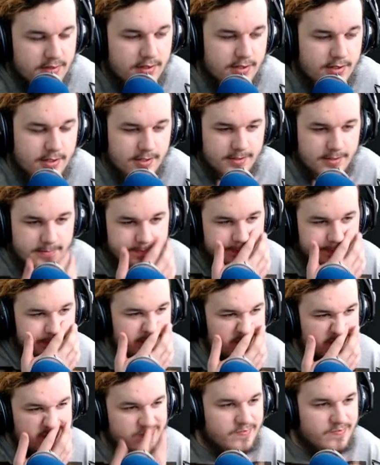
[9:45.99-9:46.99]
Um,
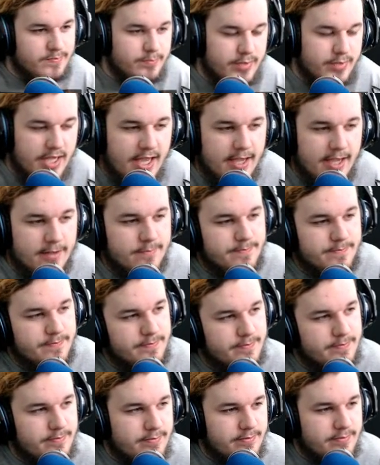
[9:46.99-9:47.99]
but yeah.
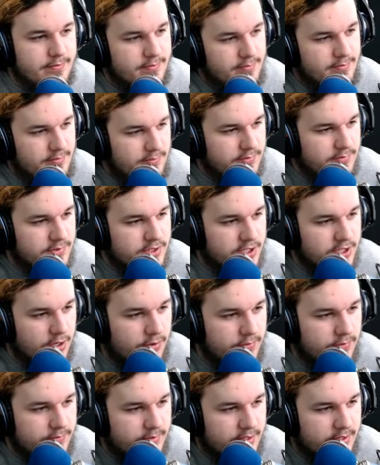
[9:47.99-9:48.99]

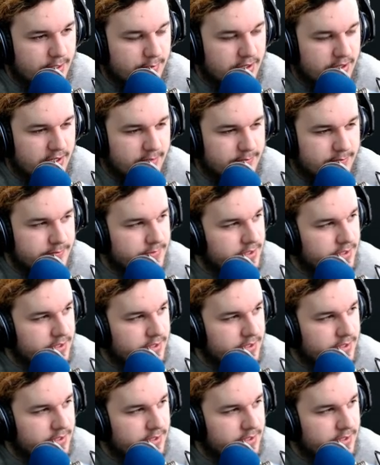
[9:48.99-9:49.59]
So, I'm gonna...